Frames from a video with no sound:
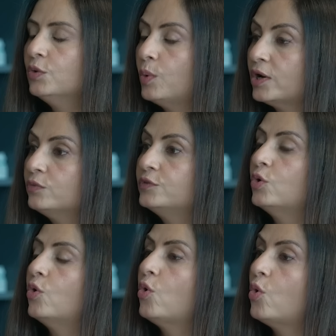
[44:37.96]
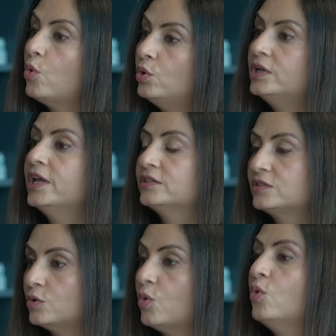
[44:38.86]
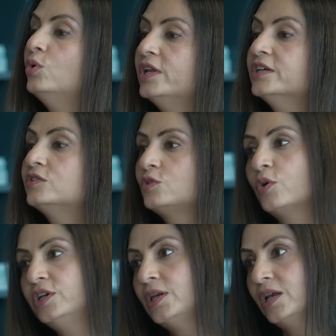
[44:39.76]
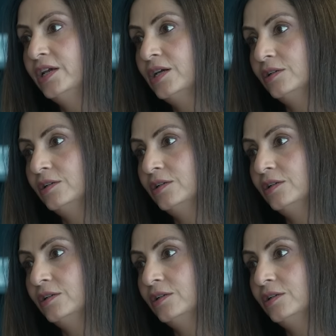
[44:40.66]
We are one of the oldest, oldest storytelling